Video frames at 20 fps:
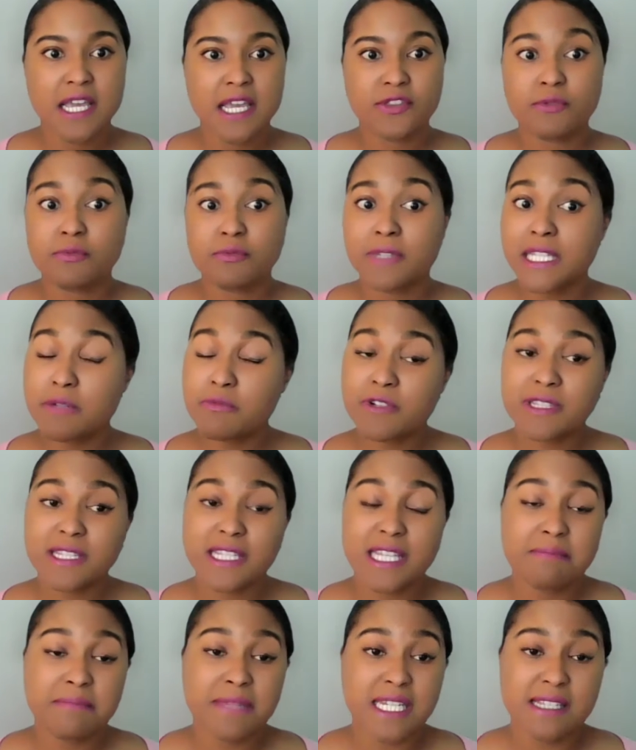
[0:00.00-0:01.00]
There really weren't
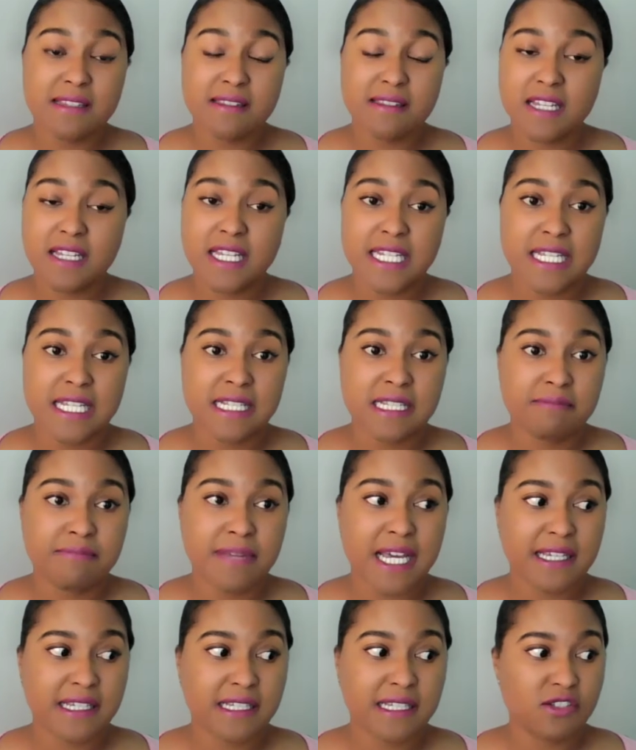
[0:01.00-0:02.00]
that many studies
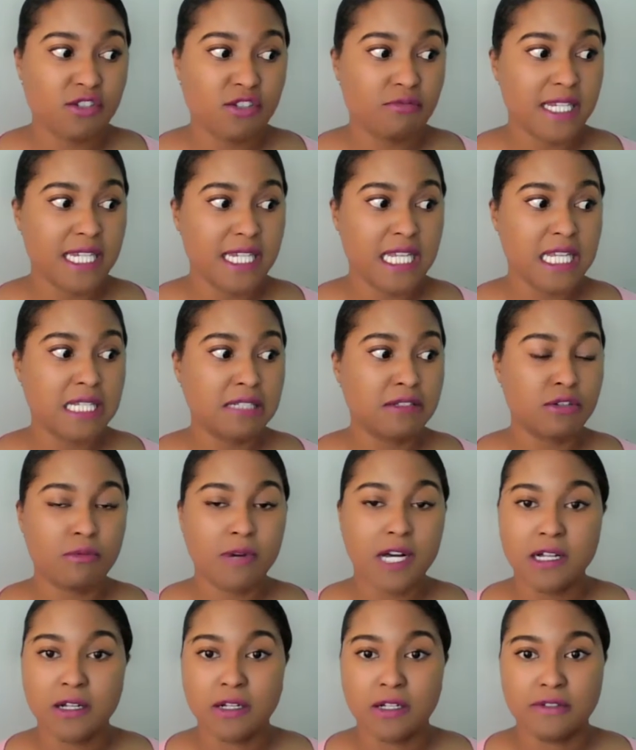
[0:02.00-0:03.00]
back in
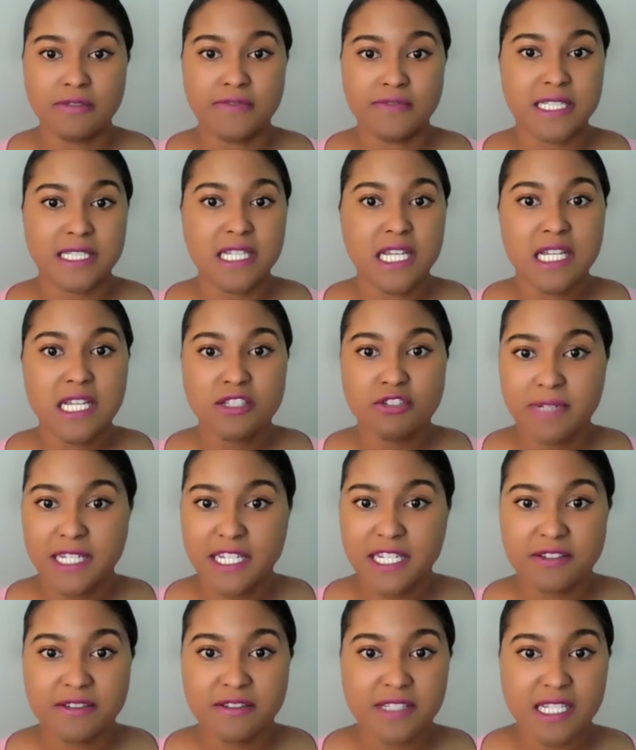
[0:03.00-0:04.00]
2012 and
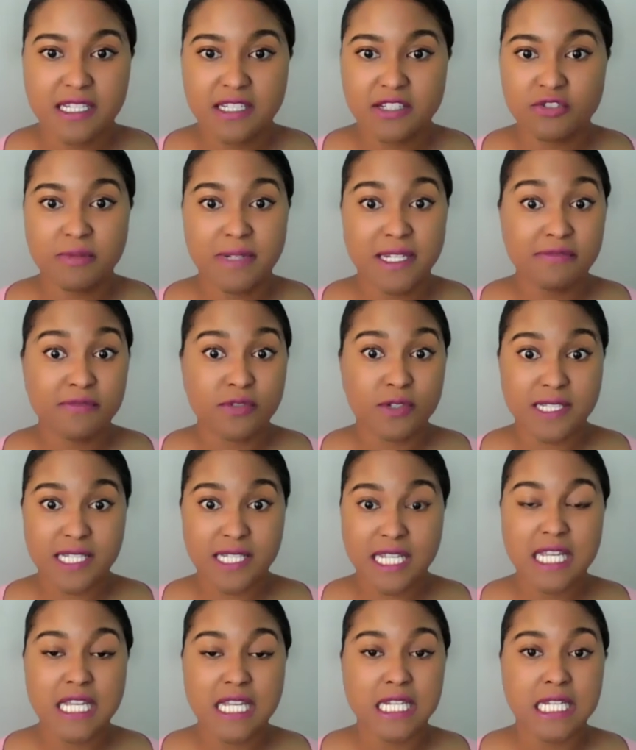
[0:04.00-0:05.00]
2013 and
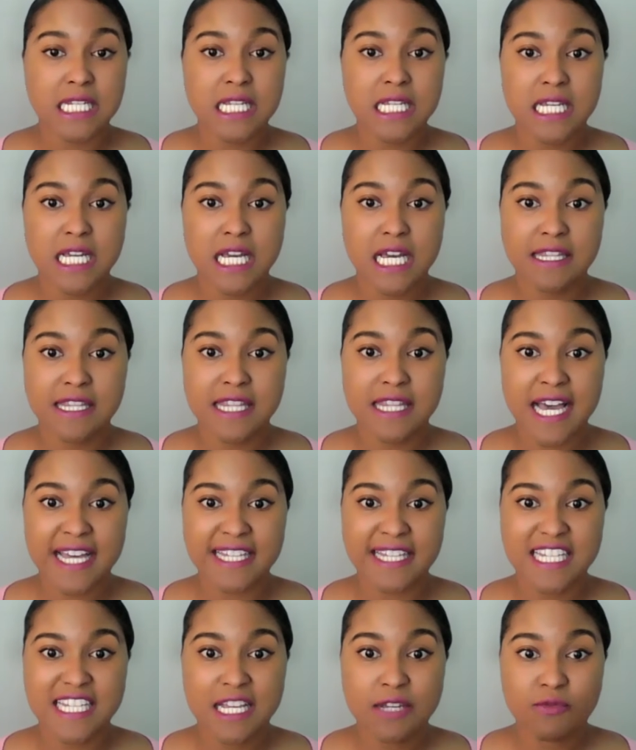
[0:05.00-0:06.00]
2014
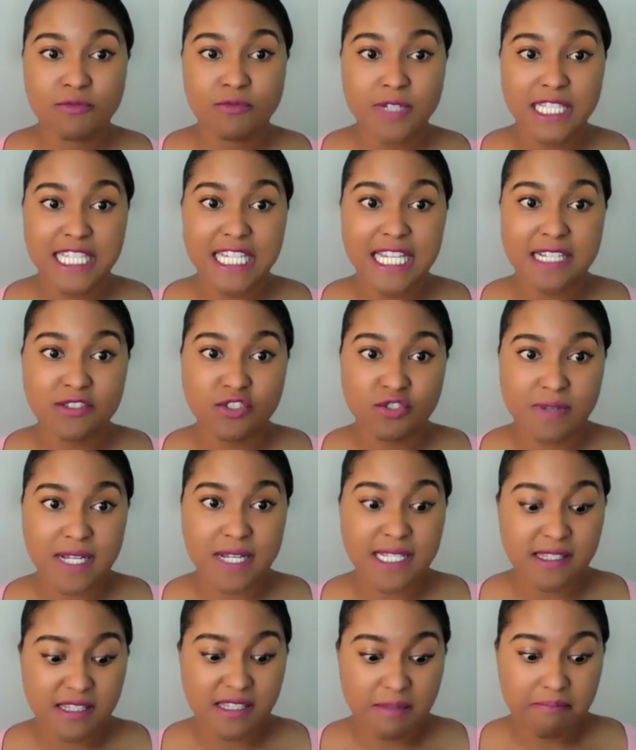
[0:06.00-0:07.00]
that really
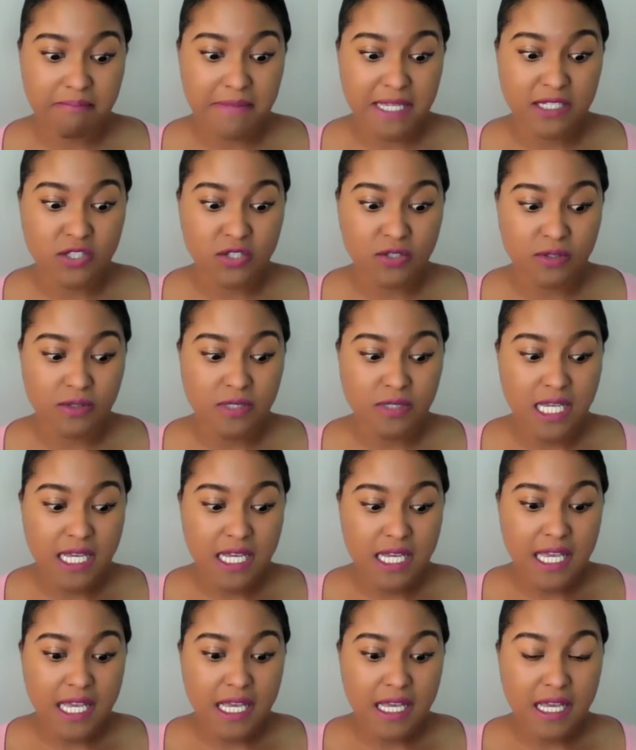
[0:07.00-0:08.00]
addressed the mental
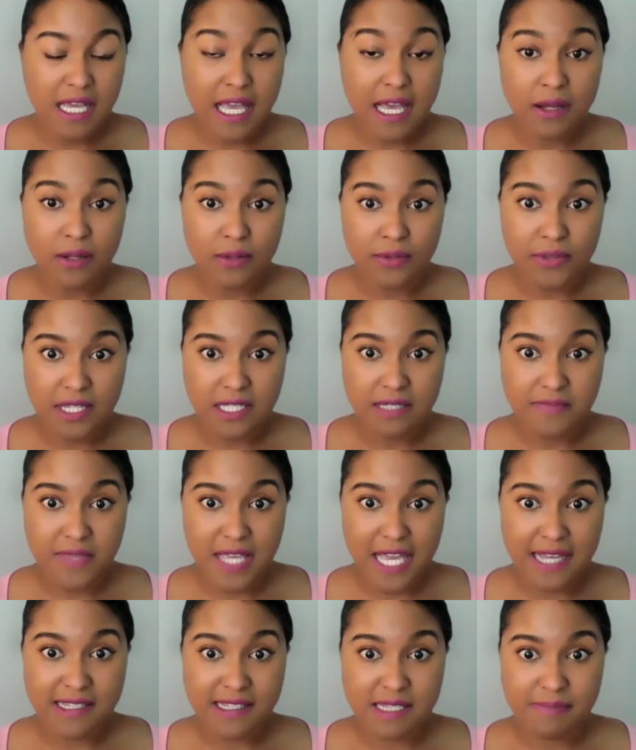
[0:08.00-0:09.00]
health
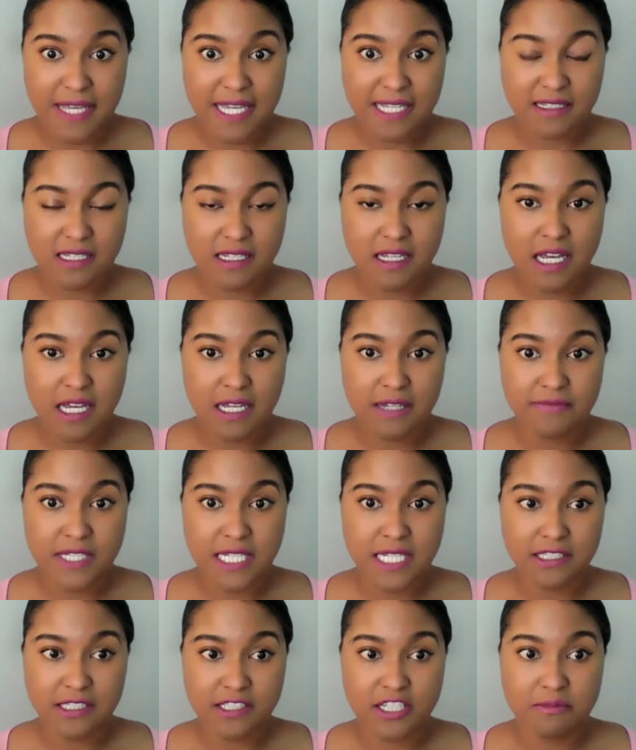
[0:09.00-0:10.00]
aspect of
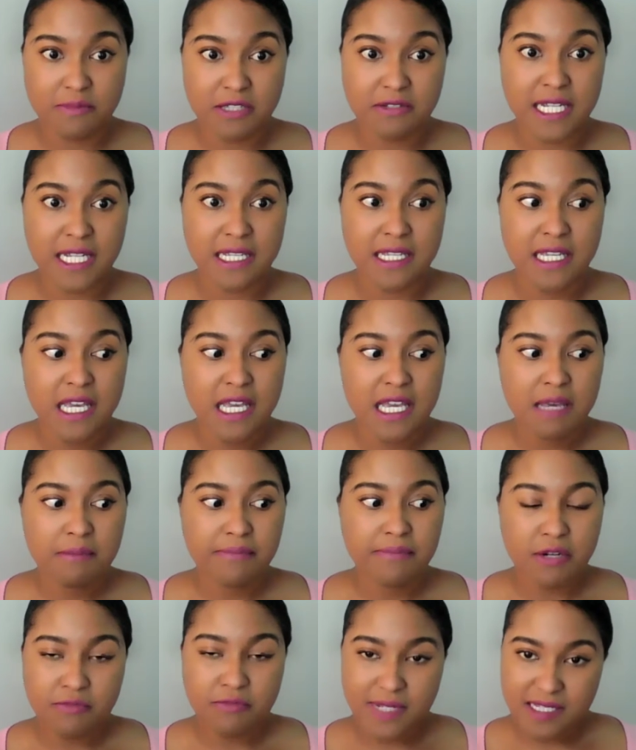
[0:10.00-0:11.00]
telecommuting.
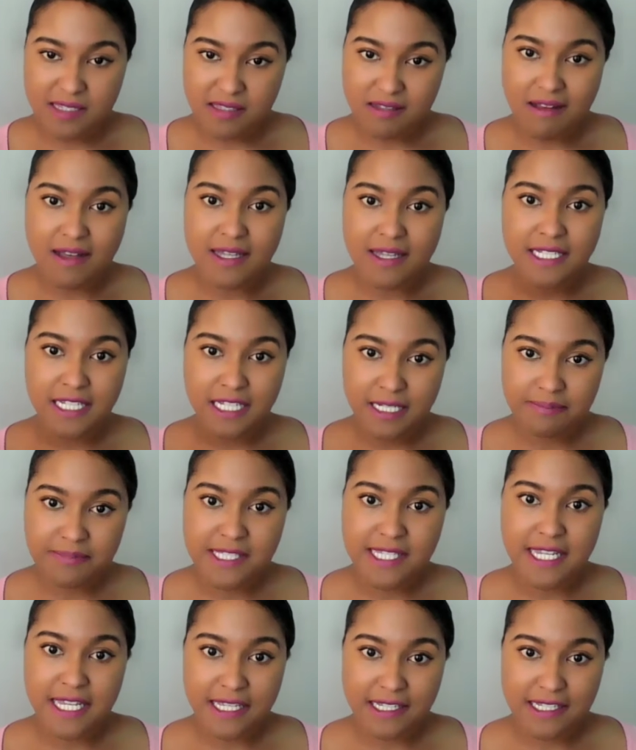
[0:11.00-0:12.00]
But we saw an
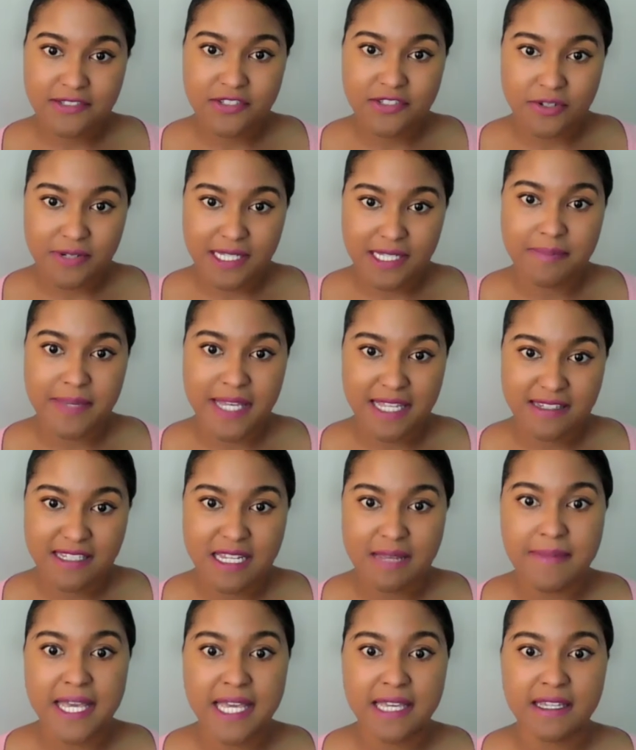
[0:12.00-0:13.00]
uptick during the
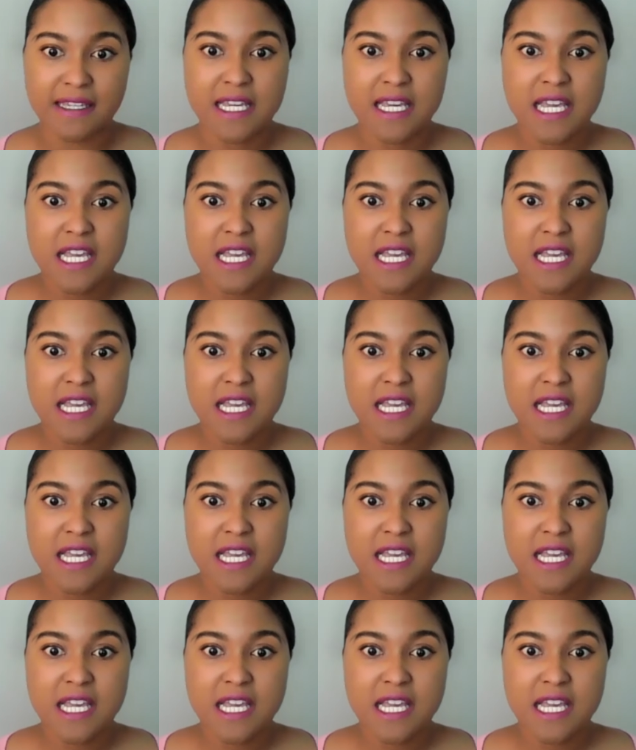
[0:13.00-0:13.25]
pandemic.